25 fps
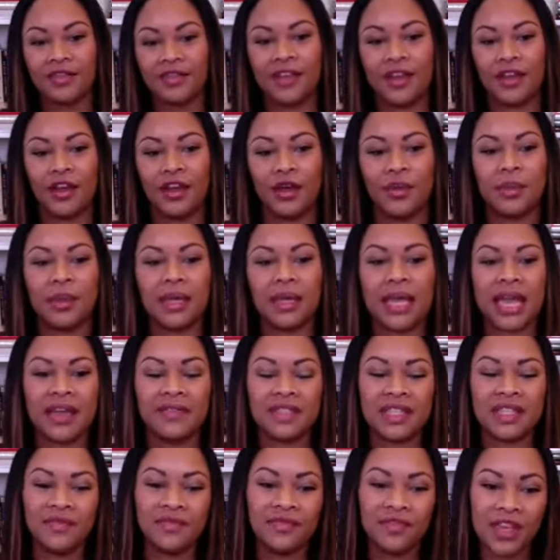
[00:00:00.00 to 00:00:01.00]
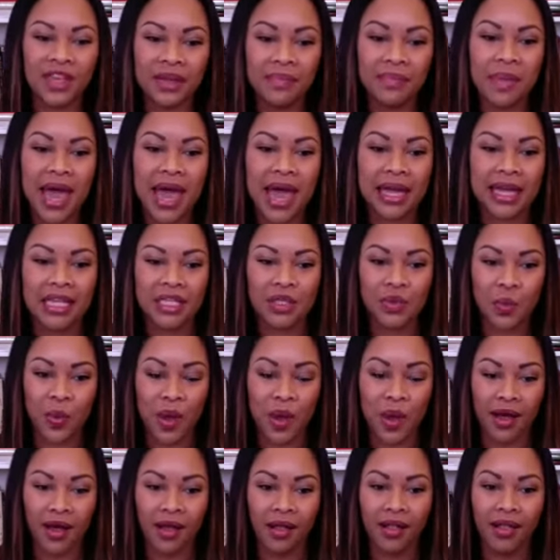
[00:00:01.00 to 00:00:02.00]
film and gave some feedback as
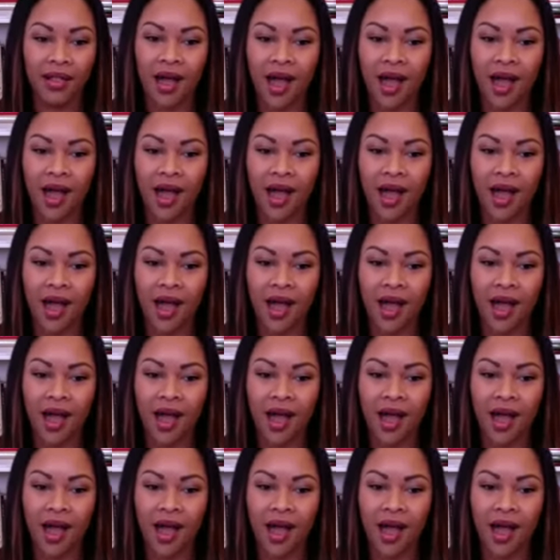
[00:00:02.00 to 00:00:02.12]
well.